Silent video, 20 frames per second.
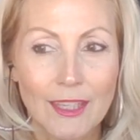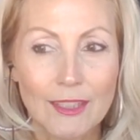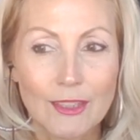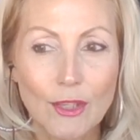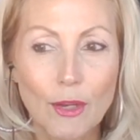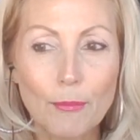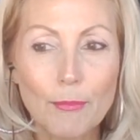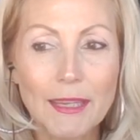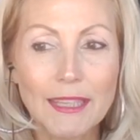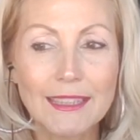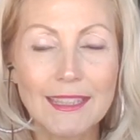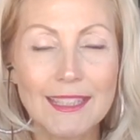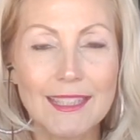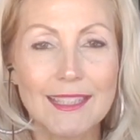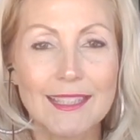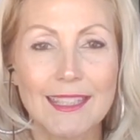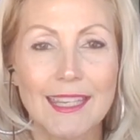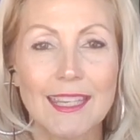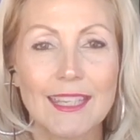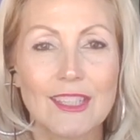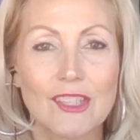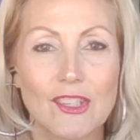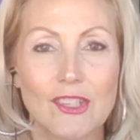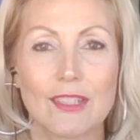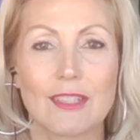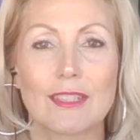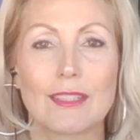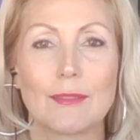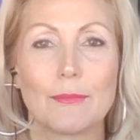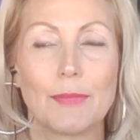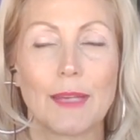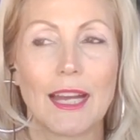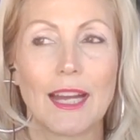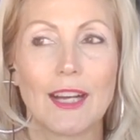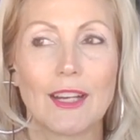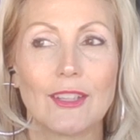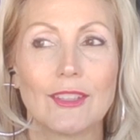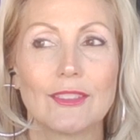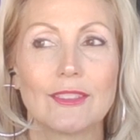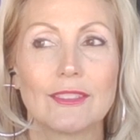Don't make this day just
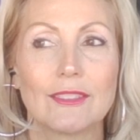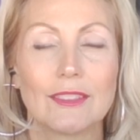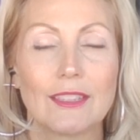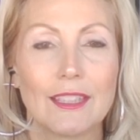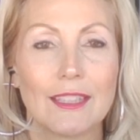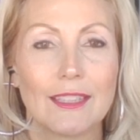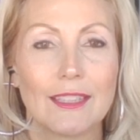about